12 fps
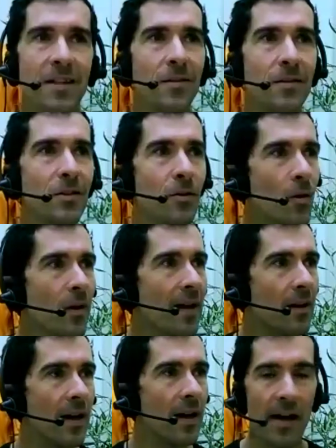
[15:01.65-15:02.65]
you. Do you know
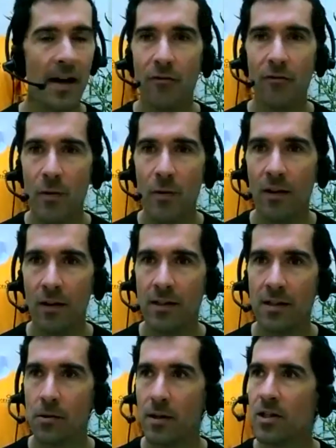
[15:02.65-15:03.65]
what, every week I've asked
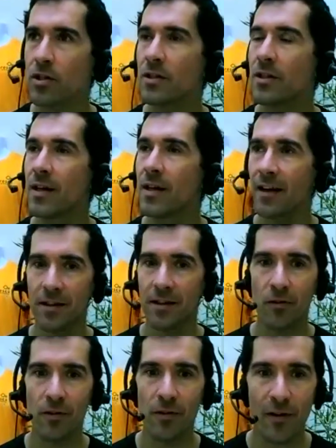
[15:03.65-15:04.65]
this question, and I think
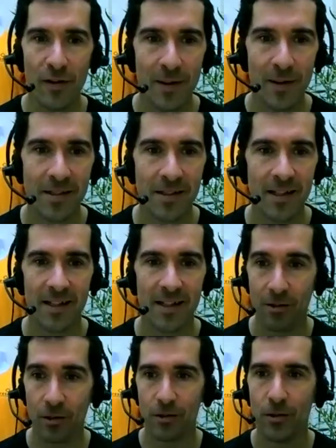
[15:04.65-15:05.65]
you're the first person that said it's
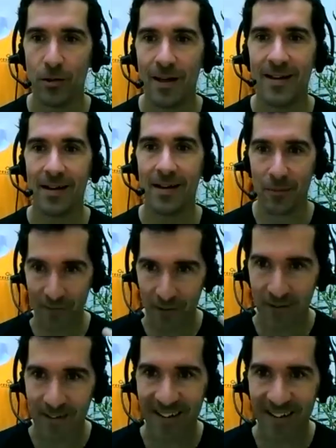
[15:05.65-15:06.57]
not too late, and we've got,